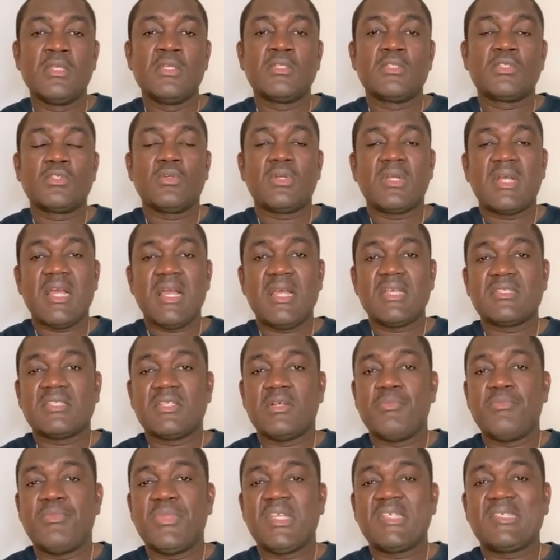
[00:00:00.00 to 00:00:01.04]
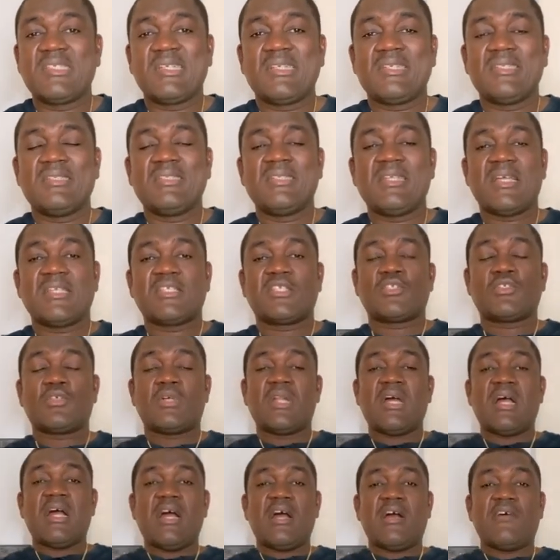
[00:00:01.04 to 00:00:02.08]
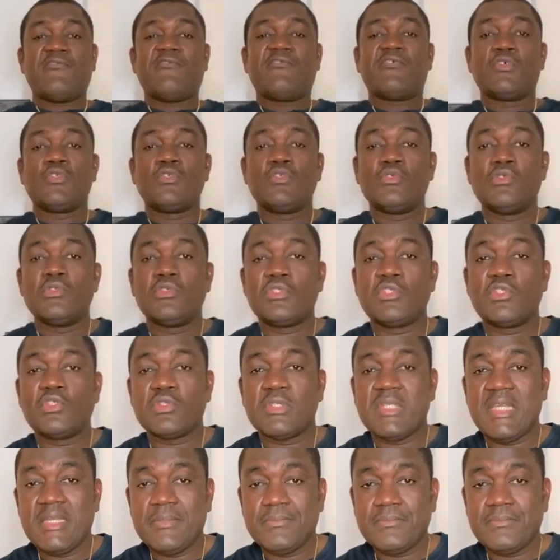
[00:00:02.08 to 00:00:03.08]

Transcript: So guys, basically that's what I have for you today.